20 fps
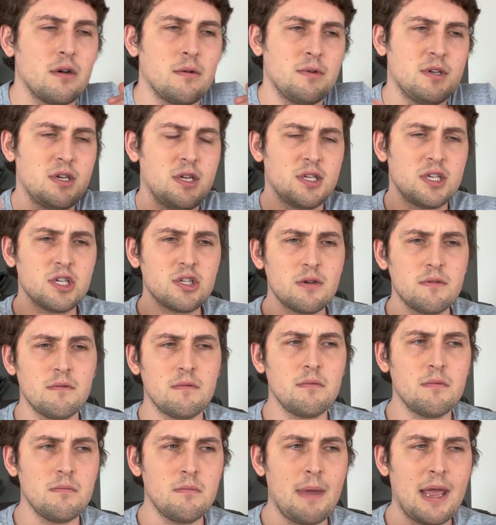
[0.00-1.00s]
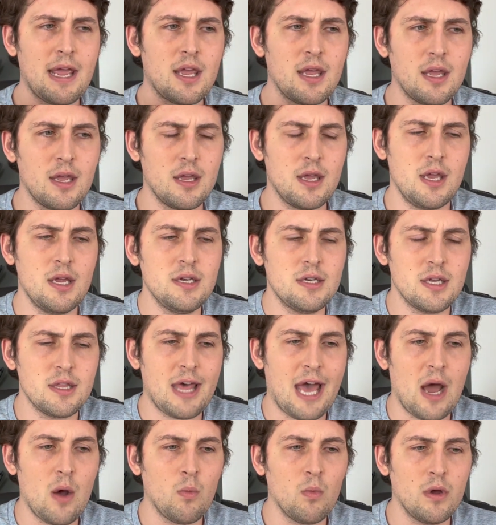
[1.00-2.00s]
decision making into
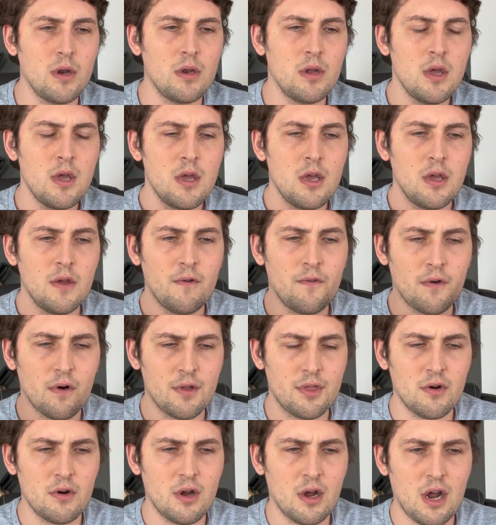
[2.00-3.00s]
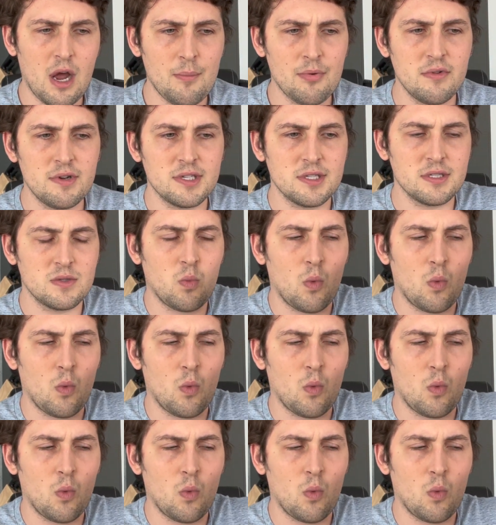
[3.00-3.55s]
that went for a couple reasons.